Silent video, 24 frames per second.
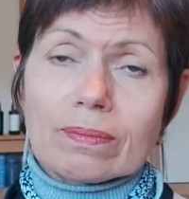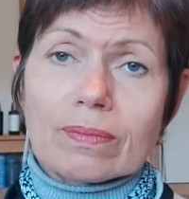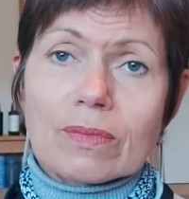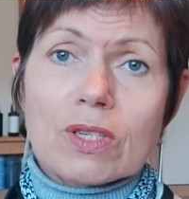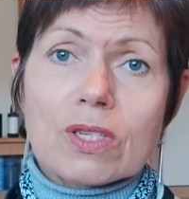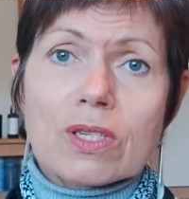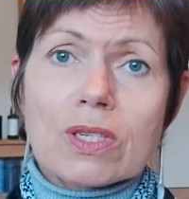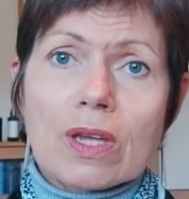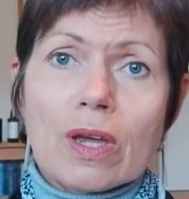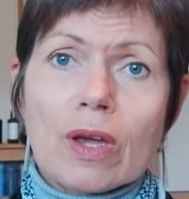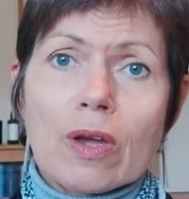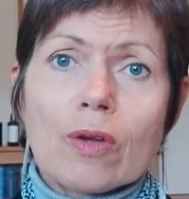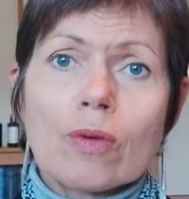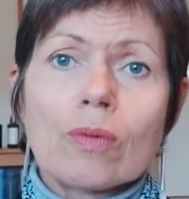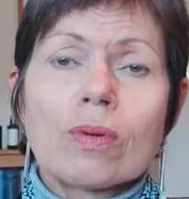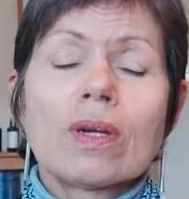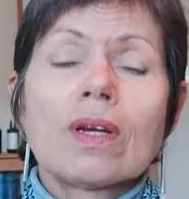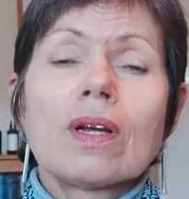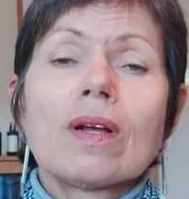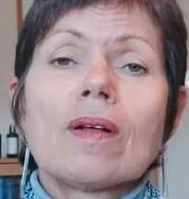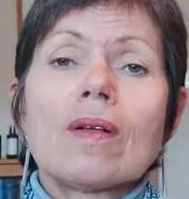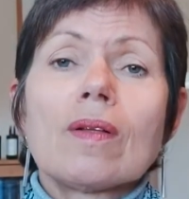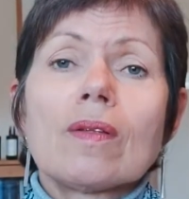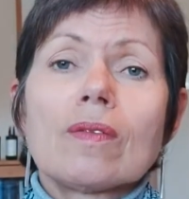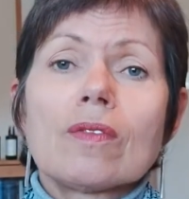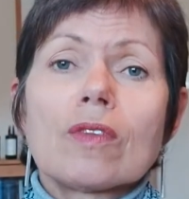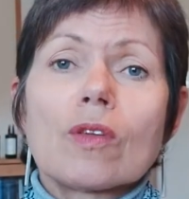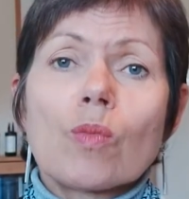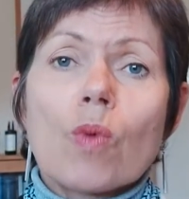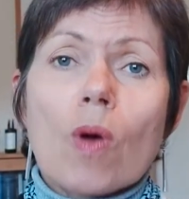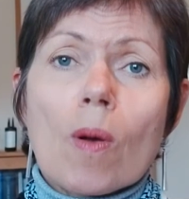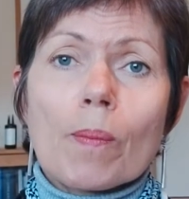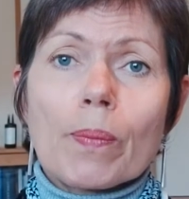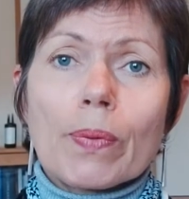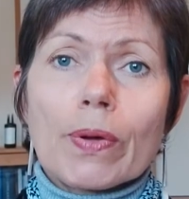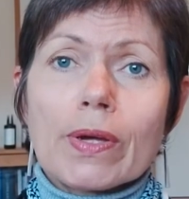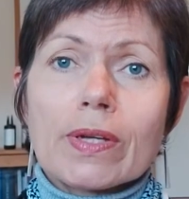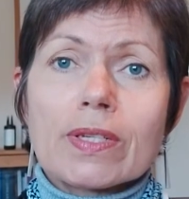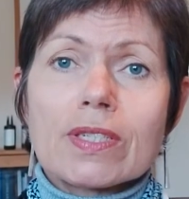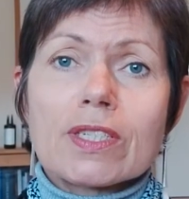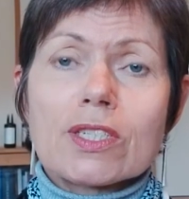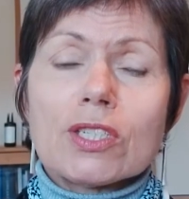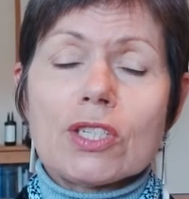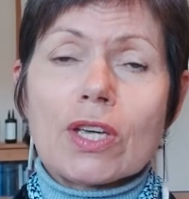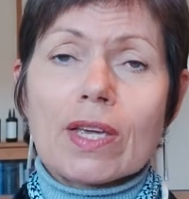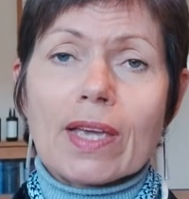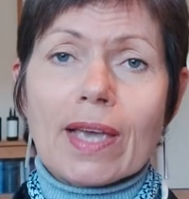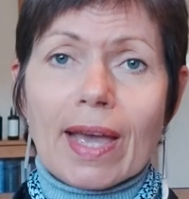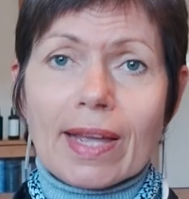So the one person you